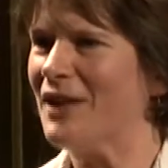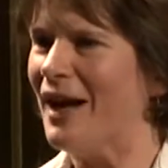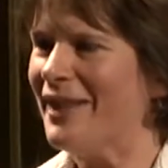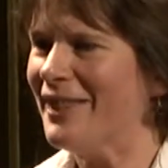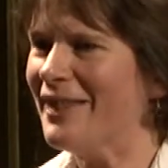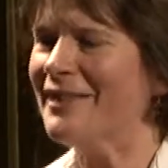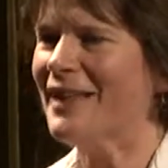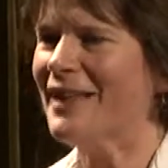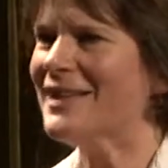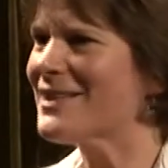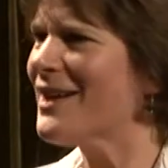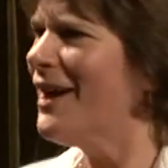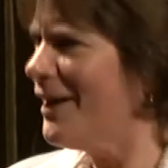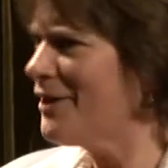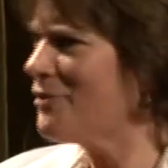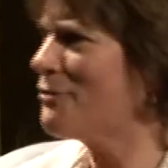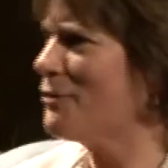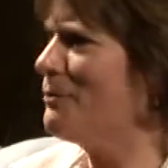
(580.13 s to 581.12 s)
I think that's
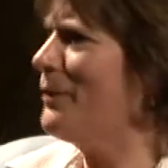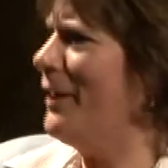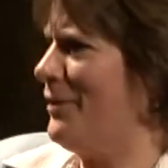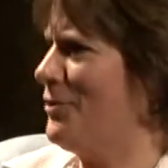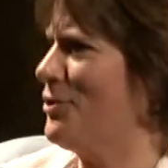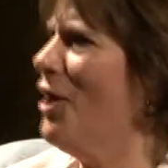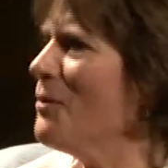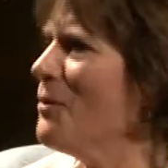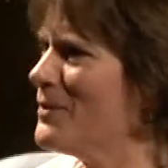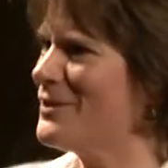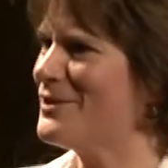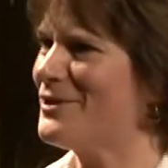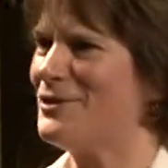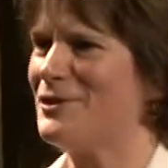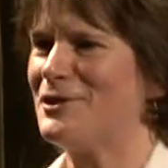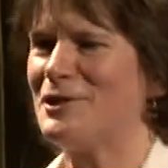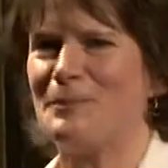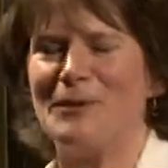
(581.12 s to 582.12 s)
kind of what my job is,
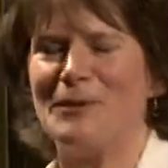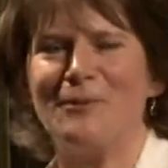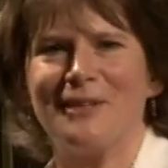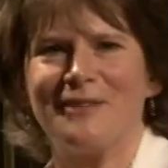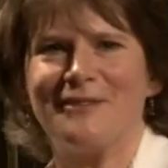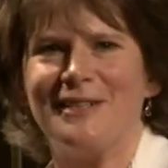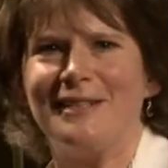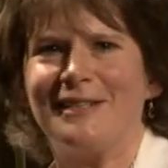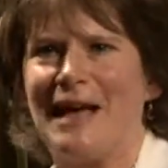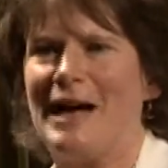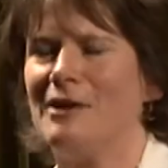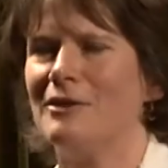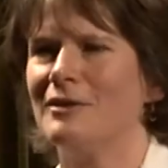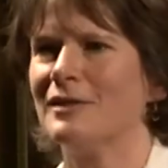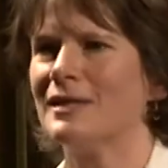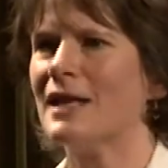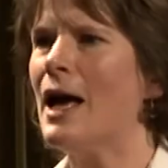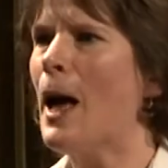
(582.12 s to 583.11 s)
is to be one of these
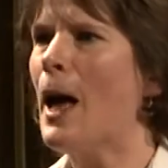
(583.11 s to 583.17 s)
owls.